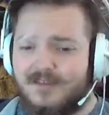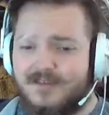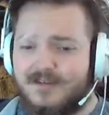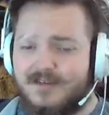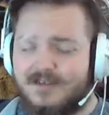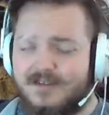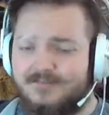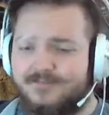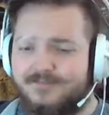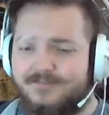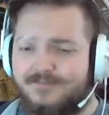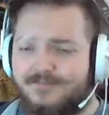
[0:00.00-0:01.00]
I
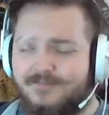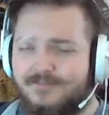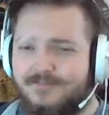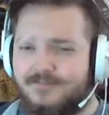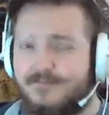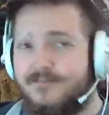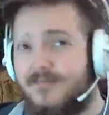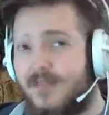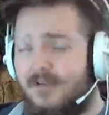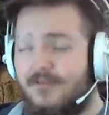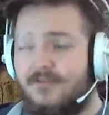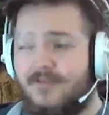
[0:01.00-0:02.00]

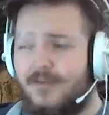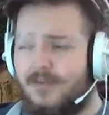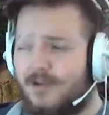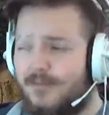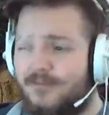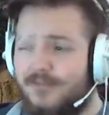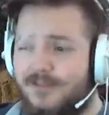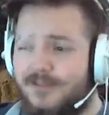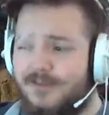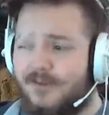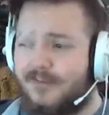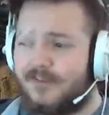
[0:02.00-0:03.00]
don't know if I got my complete
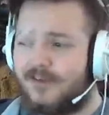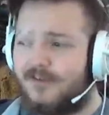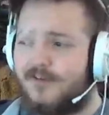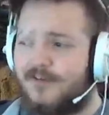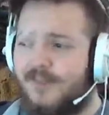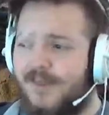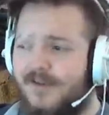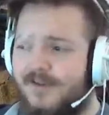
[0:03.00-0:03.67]
thoughts out on that,